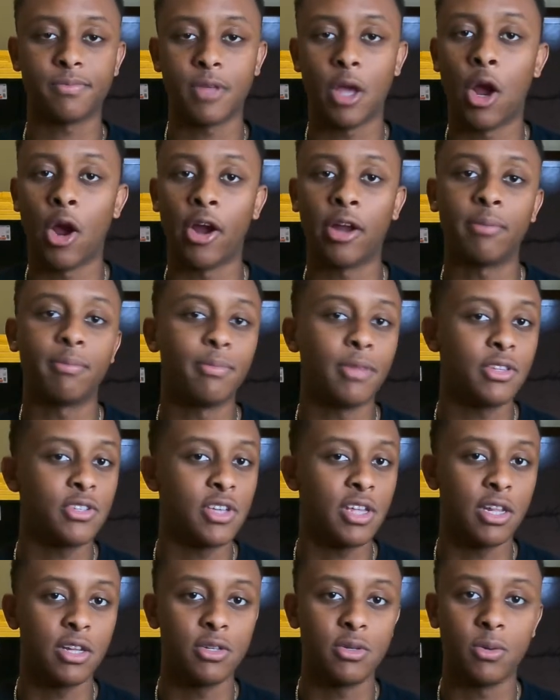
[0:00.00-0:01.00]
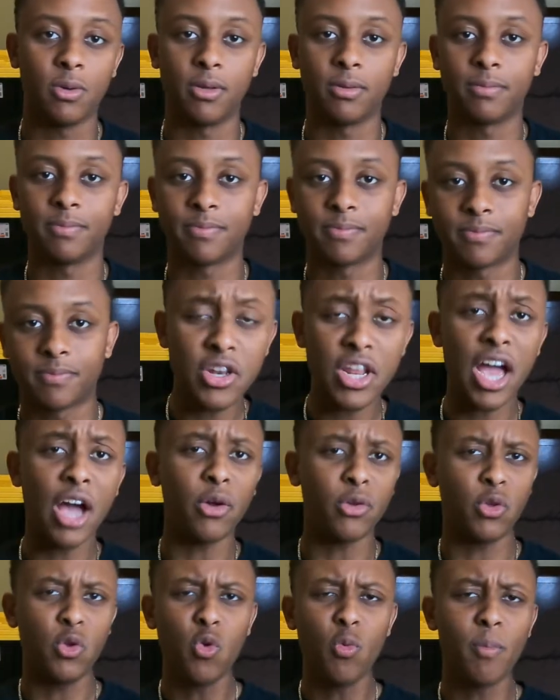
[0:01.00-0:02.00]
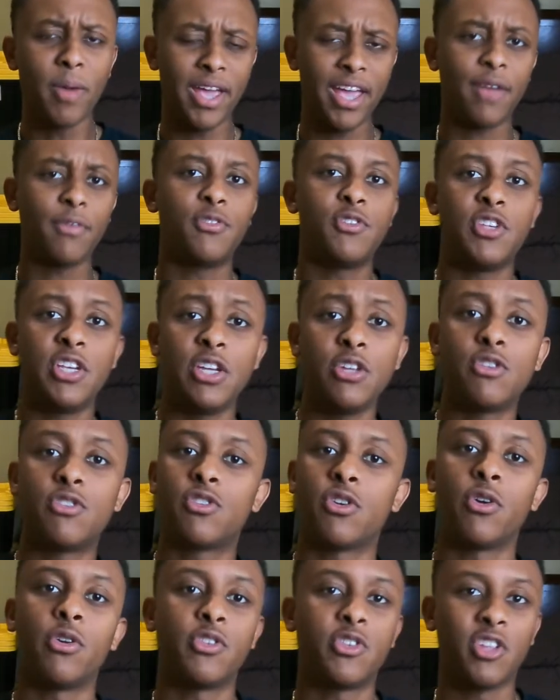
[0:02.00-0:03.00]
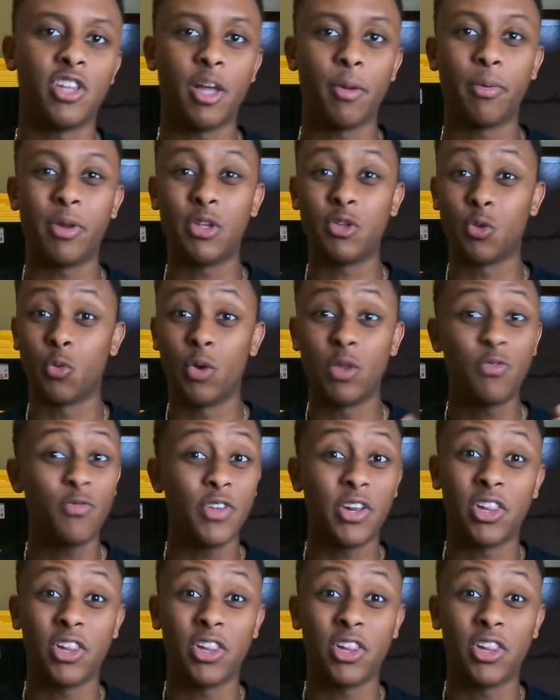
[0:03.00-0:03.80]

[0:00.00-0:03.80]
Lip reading: Alright, let's get into it. Now, you may have seen certain celebrities with